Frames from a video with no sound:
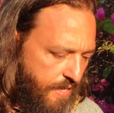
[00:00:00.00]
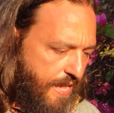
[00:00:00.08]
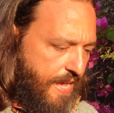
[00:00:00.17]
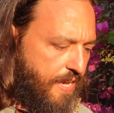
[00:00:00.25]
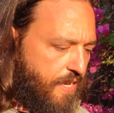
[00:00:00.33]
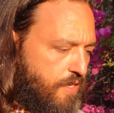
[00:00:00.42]

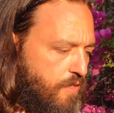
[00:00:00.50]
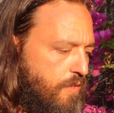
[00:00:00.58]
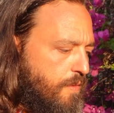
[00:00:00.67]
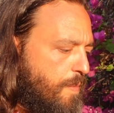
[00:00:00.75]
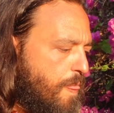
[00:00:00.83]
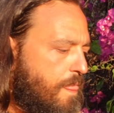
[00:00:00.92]
and
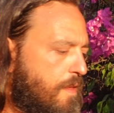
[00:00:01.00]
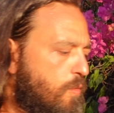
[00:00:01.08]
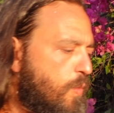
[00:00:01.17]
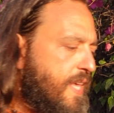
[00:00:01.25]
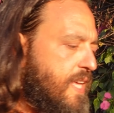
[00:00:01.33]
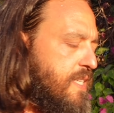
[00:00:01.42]

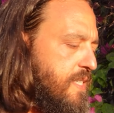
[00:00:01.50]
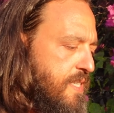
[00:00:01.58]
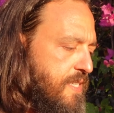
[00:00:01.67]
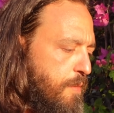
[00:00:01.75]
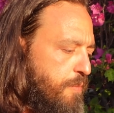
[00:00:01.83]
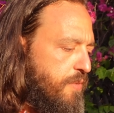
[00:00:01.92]
we can
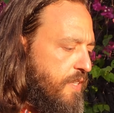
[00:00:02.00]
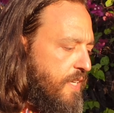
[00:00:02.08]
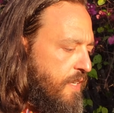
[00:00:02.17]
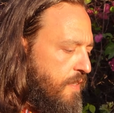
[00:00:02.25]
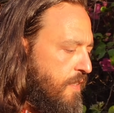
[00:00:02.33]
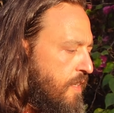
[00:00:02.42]
simply
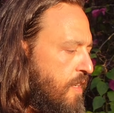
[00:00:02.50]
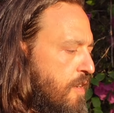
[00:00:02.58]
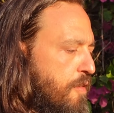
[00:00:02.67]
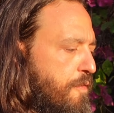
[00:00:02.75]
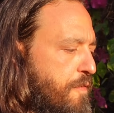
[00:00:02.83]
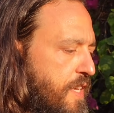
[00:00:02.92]

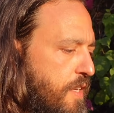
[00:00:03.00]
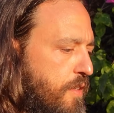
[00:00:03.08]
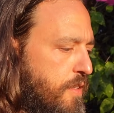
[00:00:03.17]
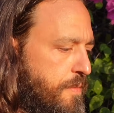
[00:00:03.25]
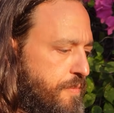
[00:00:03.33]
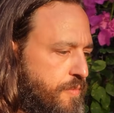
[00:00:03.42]

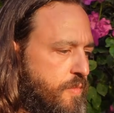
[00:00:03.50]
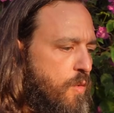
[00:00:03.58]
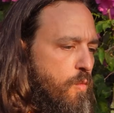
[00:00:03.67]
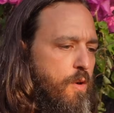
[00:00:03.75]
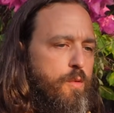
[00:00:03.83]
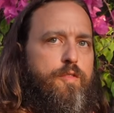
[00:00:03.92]
feel
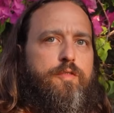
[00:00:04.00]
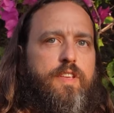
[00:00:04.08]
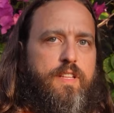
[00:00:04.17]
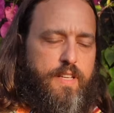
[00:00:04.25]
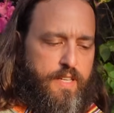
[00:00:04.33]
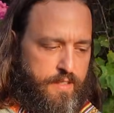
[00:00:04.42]
what we're
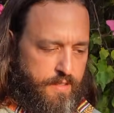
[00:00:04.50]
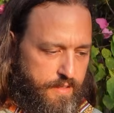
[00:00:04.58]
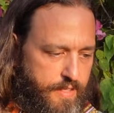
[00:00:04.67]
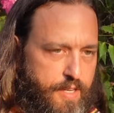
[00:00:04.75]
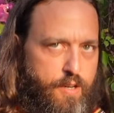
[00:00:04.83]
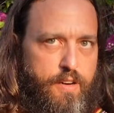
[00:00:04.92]
feeling
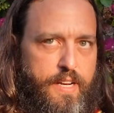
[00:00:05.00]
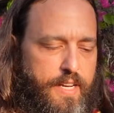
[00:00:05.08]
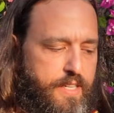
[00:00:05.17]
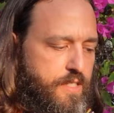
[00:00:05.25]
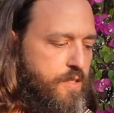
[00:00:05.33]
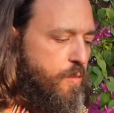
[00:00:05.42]
in our
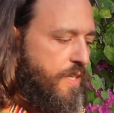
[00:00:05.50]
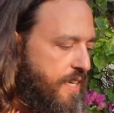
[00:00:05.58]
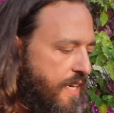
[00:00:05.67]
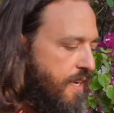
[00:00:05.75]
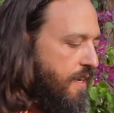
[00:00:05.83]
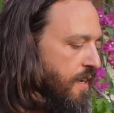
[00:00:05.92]
hands. We
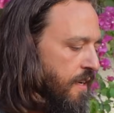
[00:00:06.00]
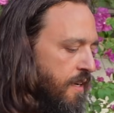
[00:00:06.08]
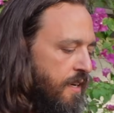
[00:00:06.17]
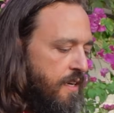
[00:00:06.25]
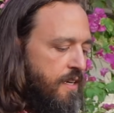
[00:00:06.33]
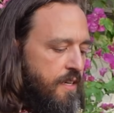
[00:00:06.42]
can
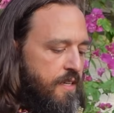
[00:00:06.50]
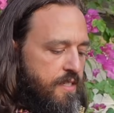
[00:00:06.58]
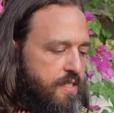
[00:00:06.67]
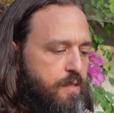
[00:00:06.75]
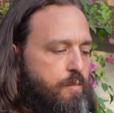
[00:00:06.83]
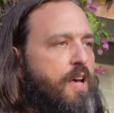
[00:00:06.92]

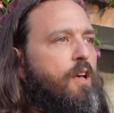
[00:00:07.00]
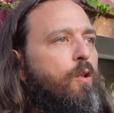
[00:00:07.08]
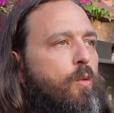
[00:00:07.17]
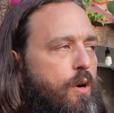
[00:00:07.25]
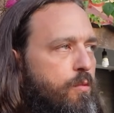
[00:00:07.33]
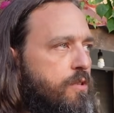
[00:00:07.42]
smell
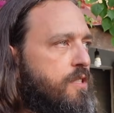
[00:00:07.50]
what we're